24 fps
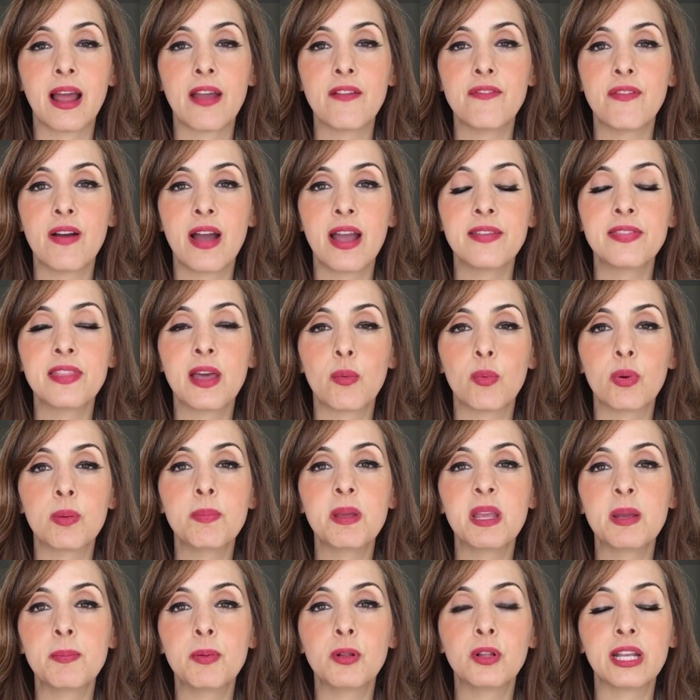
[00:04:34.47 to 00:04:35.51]
I find that when
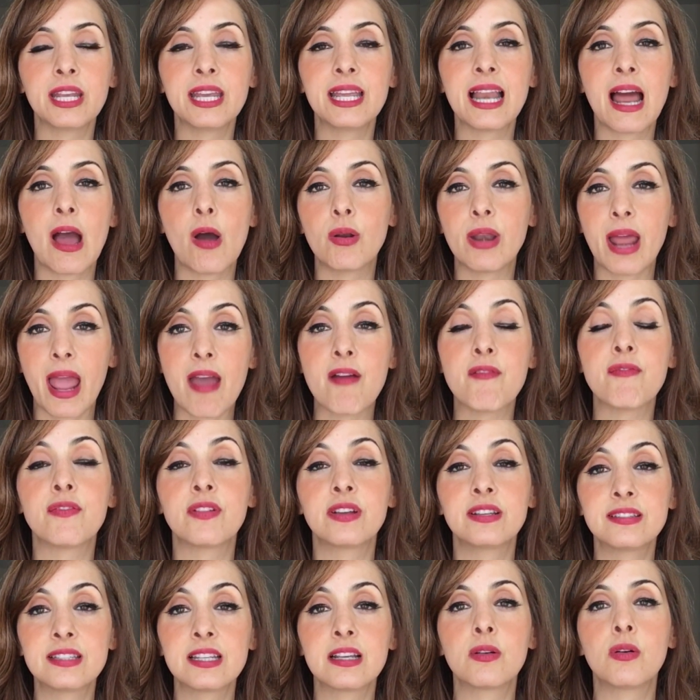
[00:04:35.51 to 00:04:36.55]
people eat out
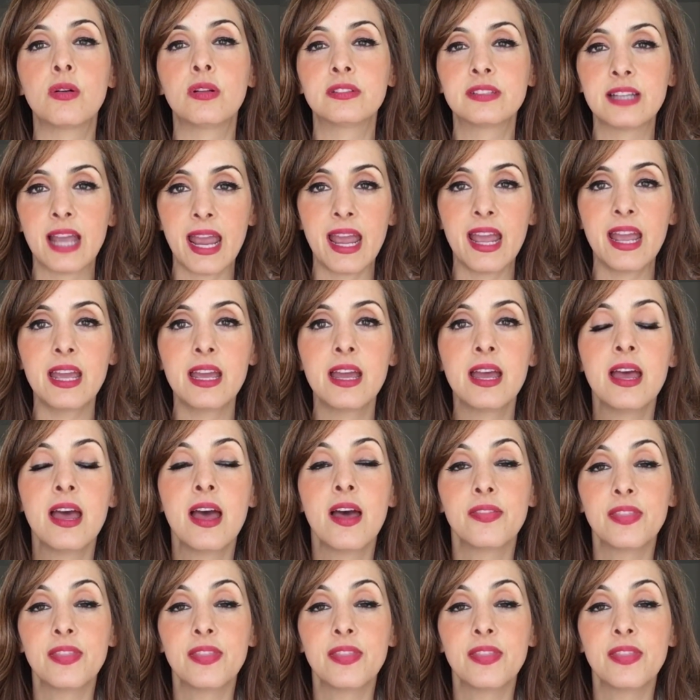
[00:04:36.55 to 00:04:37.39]
every single day,